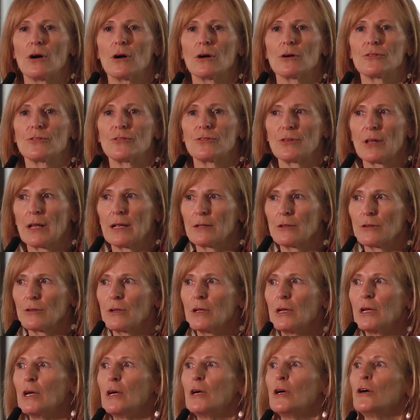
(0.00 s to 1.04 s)
our
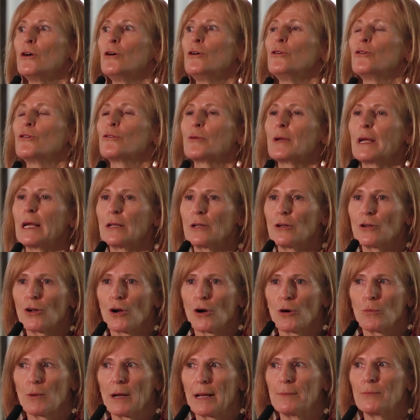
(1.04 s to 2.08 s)
son who created
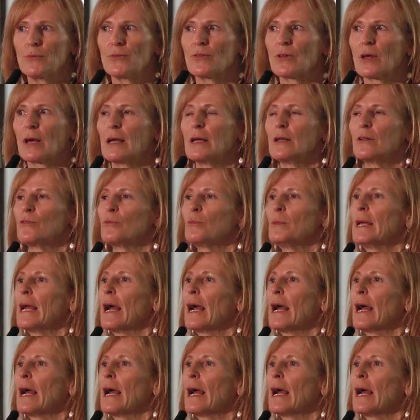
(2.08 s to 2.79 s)
our website.